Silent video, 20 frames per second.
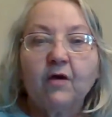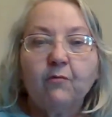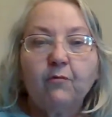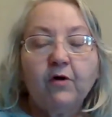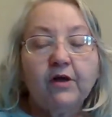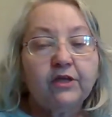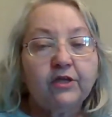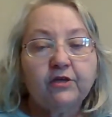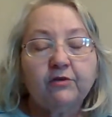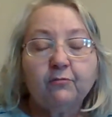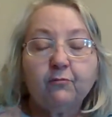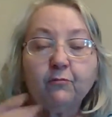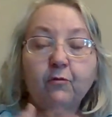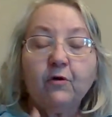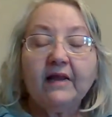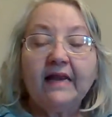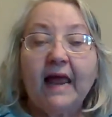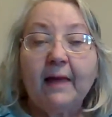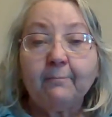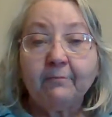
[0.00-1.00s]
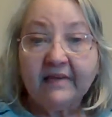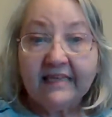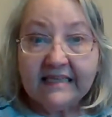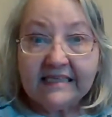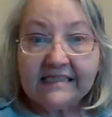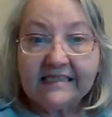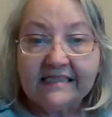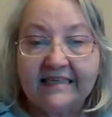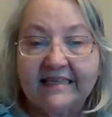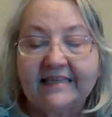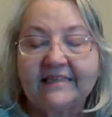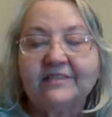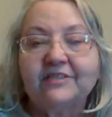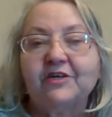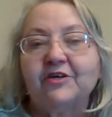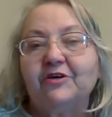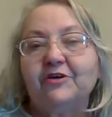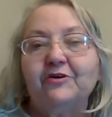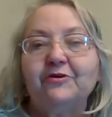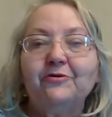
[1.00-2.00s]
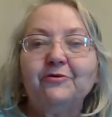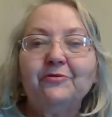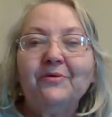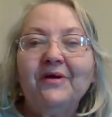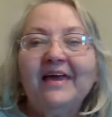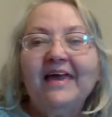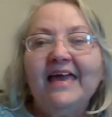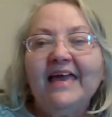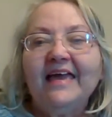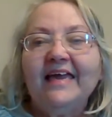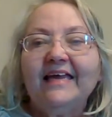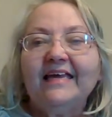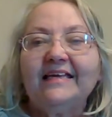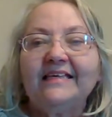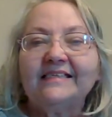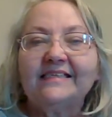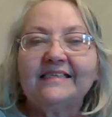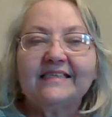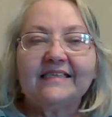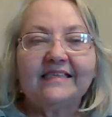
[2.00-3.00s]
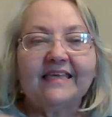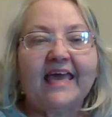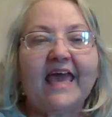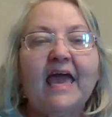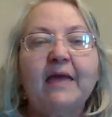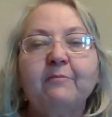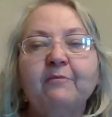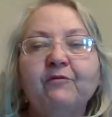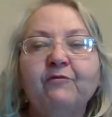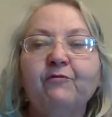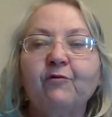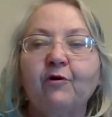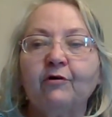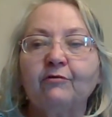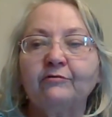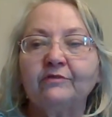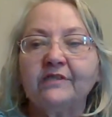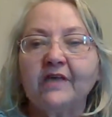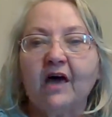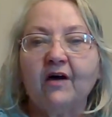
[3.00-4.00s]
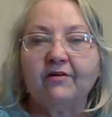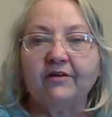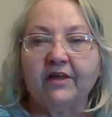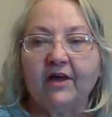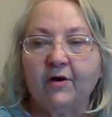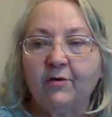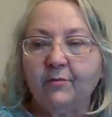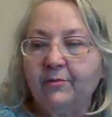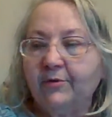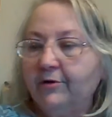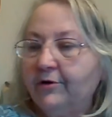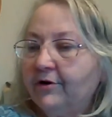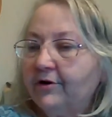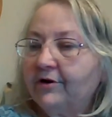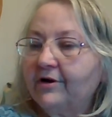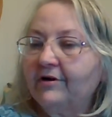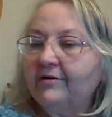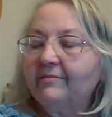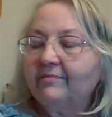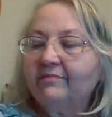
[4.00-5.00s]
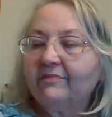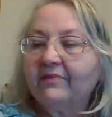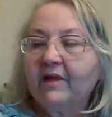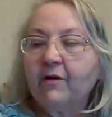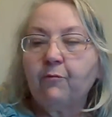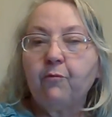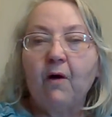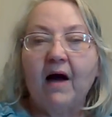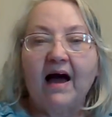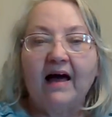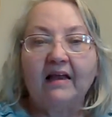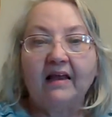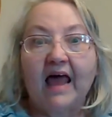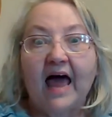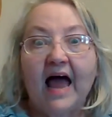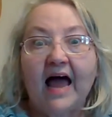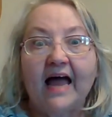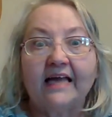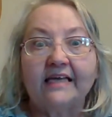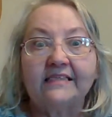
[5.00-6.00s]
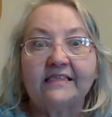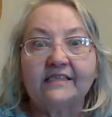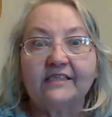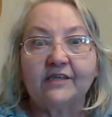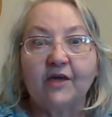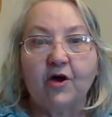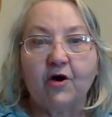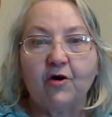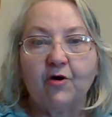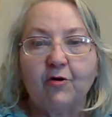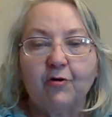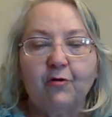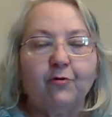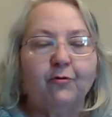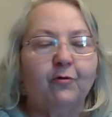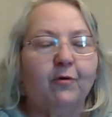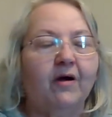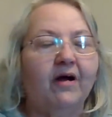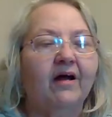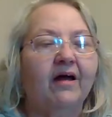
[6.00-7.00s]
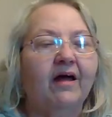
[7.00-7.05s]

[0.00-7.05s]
What I'm listening to is the Game of Thrones audiobook while I sew.